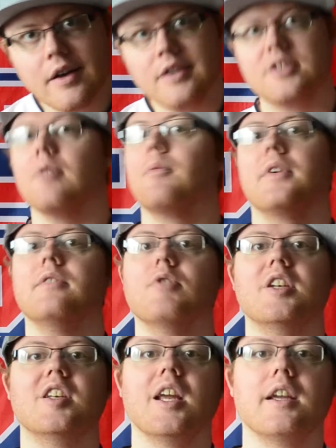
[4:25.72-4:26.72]
Something
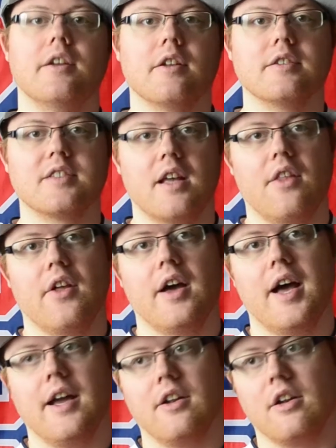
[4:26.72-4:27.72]
ridiculous like that,
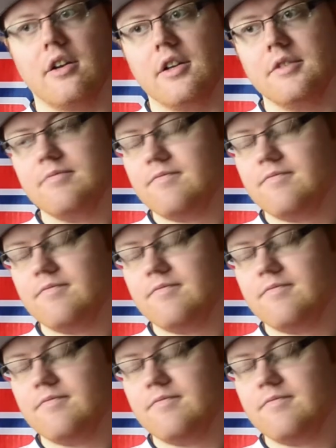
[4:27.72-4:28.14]
I don't know.